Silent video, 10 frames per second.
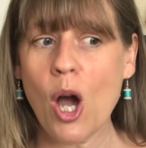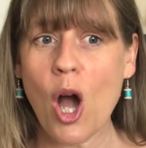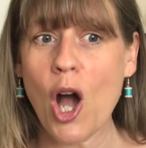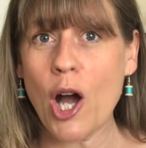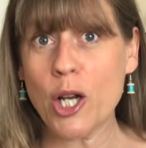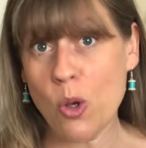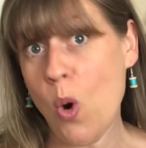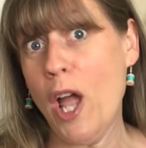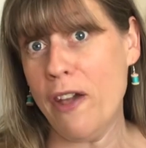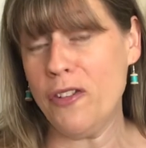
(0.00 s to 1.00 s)
uh,
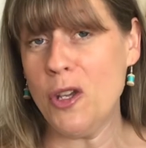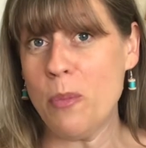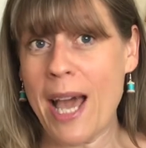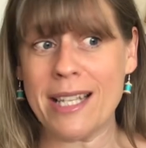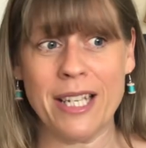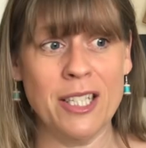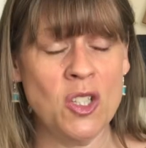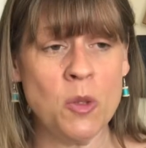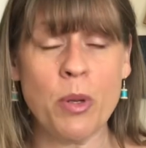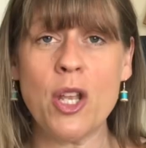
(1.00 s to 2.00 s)
quite a few
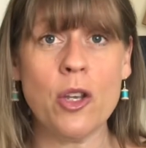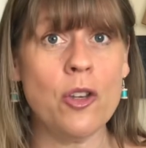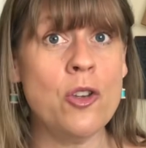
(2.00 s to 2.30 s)
patterns, but